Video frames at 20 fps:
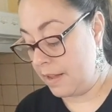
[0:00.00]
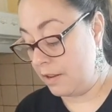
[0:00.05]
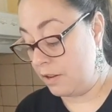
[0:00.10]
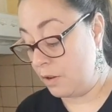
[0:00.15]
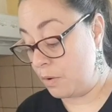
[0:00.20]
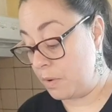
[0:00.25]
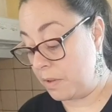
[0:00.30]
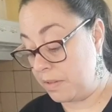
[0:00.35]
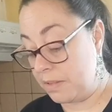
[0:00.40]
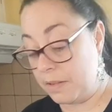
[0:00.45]

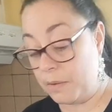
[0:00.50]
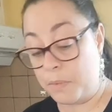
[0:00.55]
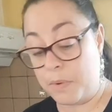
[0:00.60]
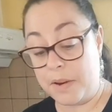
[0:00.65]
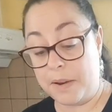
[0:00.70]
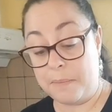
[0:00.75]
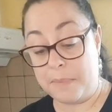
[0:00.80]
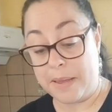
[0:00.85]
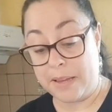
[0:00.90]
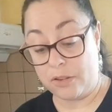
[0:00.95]
And you also
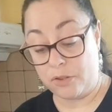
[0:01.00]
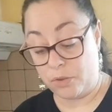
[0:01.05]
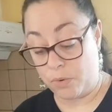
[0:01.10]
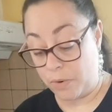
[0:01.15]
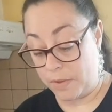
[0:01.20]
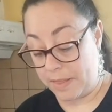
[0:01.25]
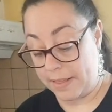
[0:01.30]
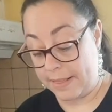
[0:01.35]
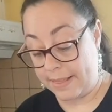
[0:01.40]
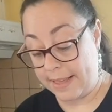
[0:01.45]
want to make
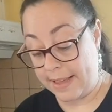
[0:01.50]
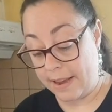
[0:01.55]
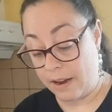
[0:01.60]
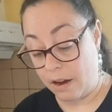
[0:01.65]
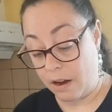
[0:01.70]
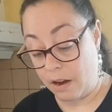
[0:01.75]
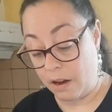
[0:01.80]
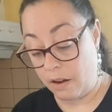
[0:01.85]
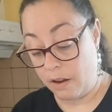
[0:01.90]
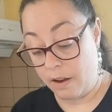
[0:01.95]
sure that
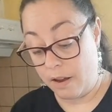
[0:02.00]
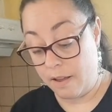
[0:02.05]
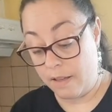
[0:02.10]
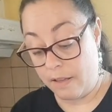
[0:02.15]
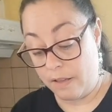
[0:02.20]
they are